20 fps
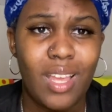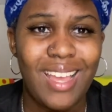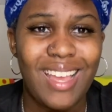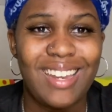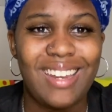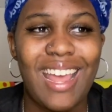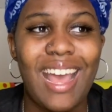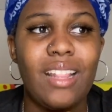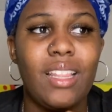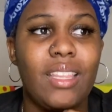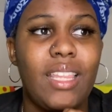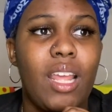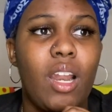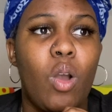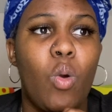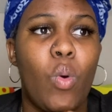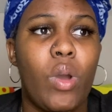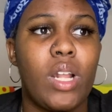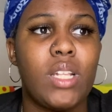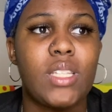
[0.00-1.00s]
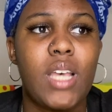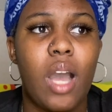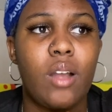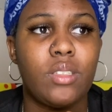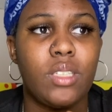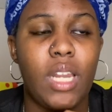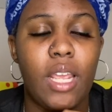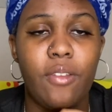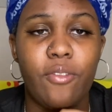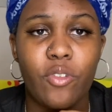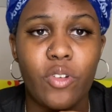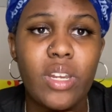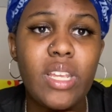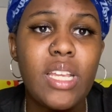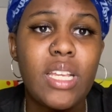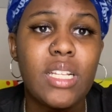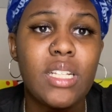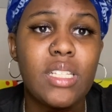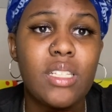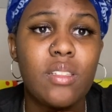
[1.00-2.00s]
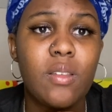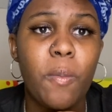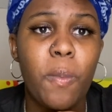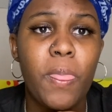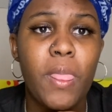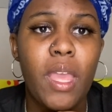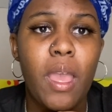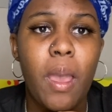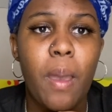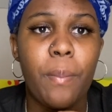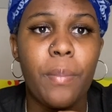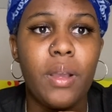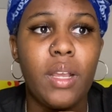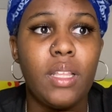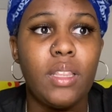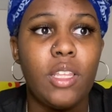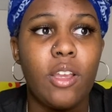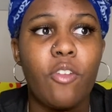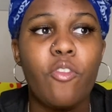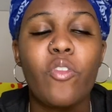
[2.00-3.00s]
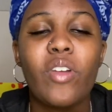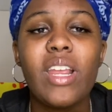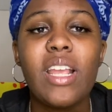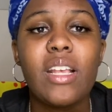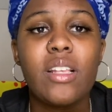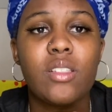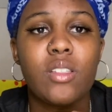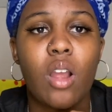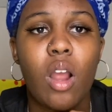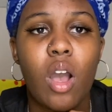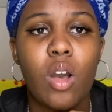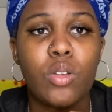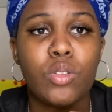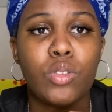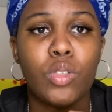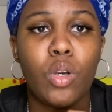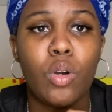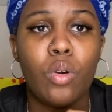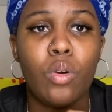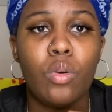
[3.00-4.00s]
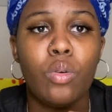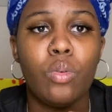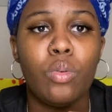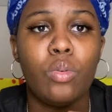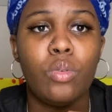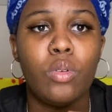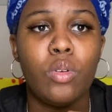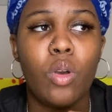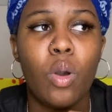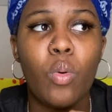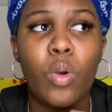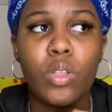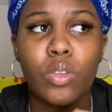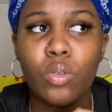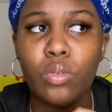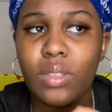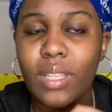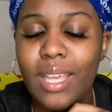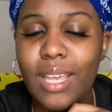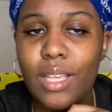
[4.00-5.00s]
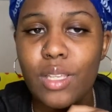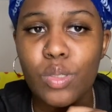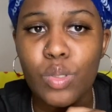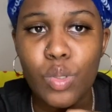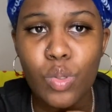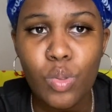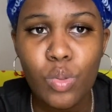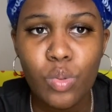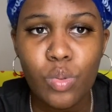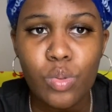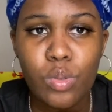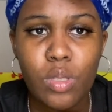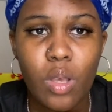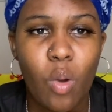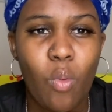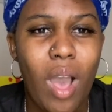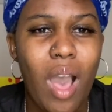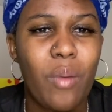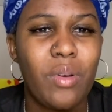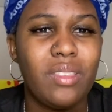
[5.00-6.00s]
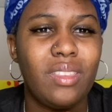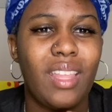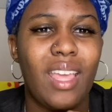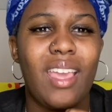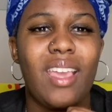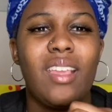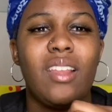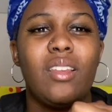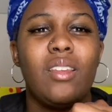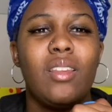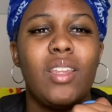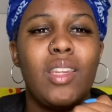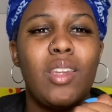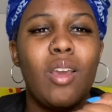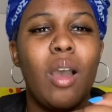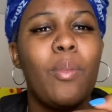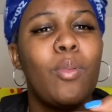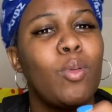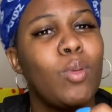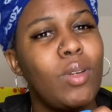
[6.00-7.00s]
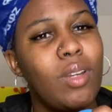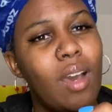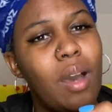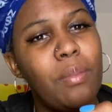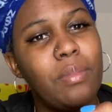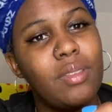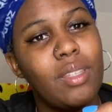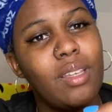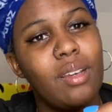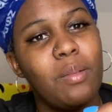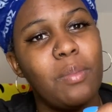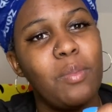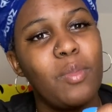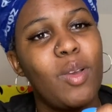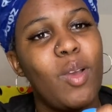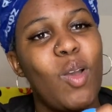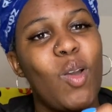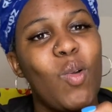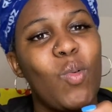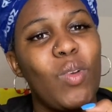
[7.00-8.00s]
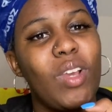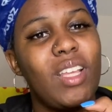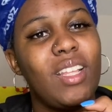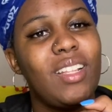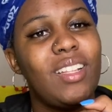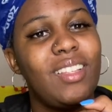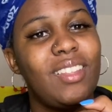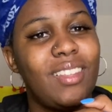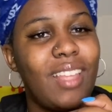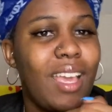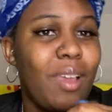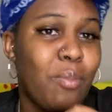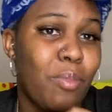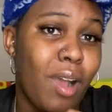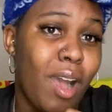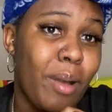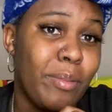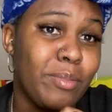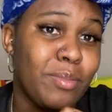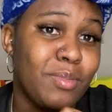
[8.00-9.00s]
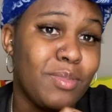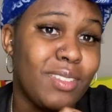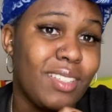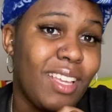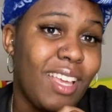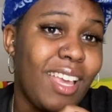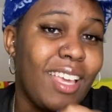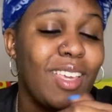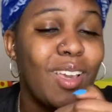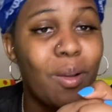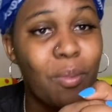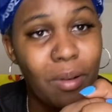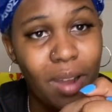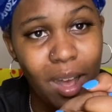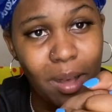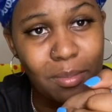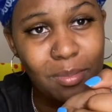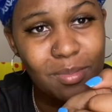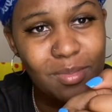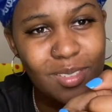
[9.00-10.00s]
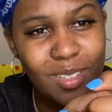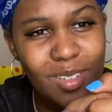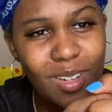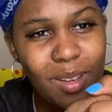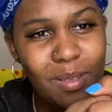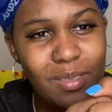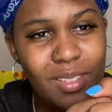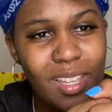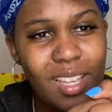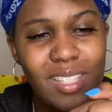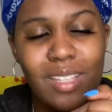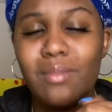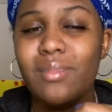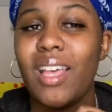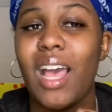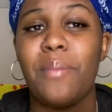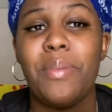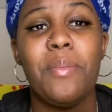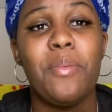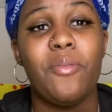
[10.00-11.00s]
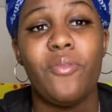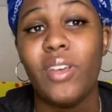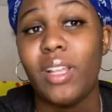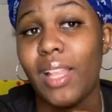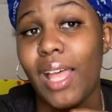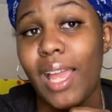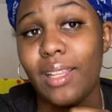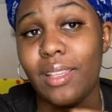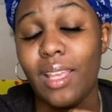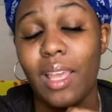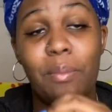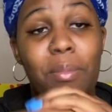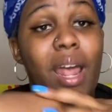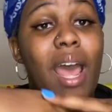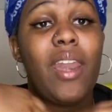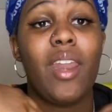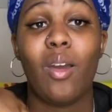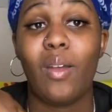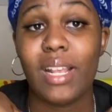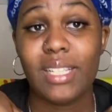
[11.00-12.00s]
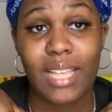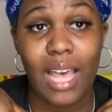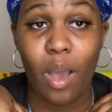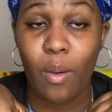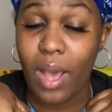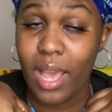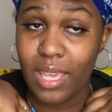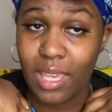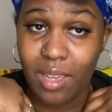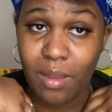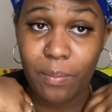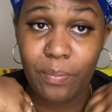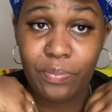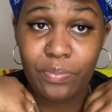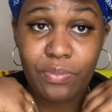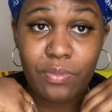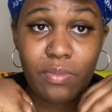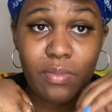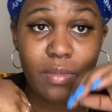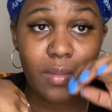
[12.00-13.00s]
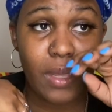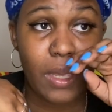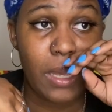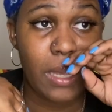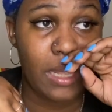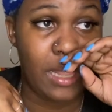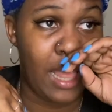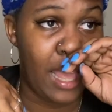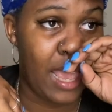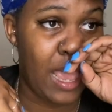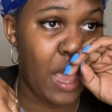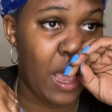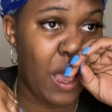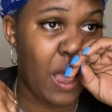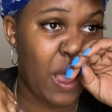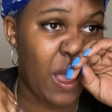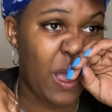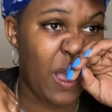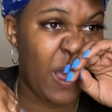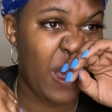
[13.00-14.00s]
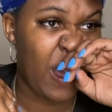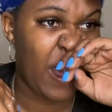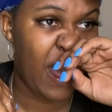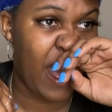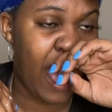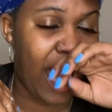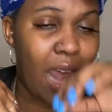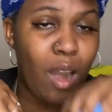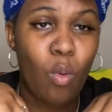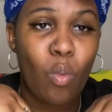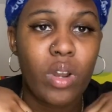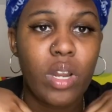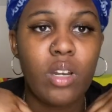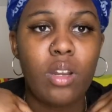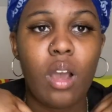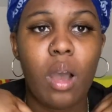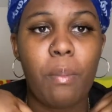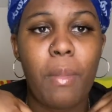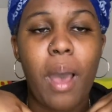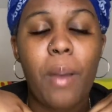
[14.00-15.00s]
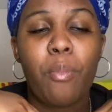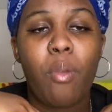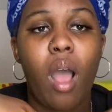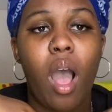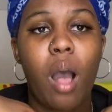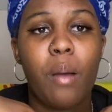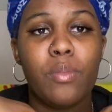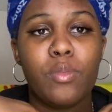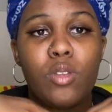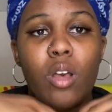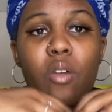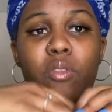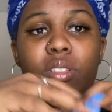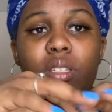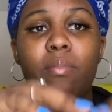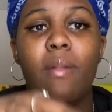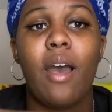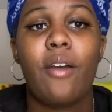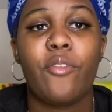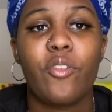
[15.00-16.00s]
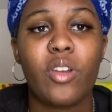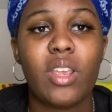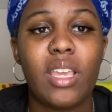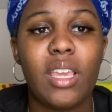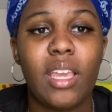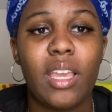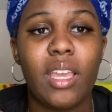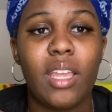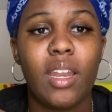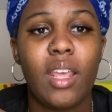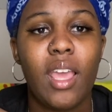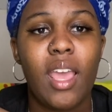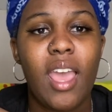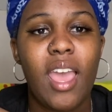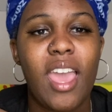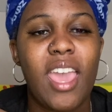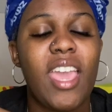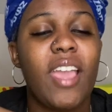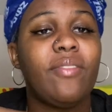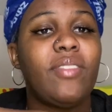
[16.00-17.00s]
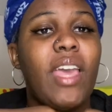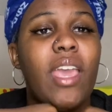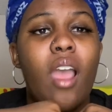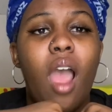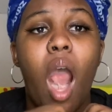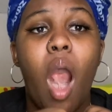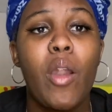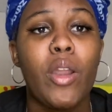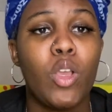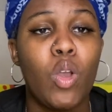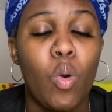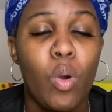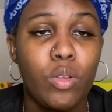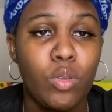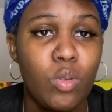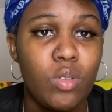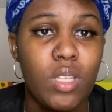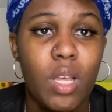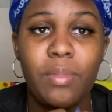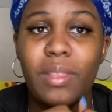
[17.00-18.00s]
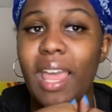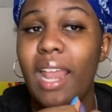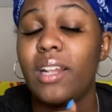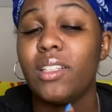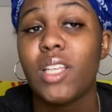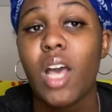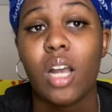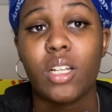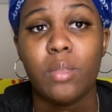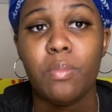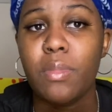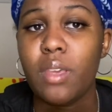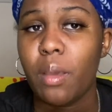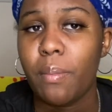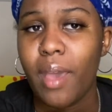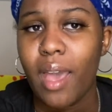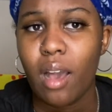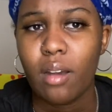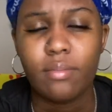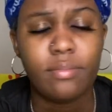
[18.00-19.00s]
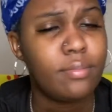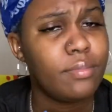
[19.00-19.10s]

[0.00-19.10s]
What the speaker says: Not that they don't want to talk to their friends, but their friends are also going through things too. So why would they double dump them with their problems and your problems? You know what I'm saying? Sometimes people feel like that, but I know that's how I am. Like, I don't want to dump my problems over to my friend if they are already going through something they don't talk to me about.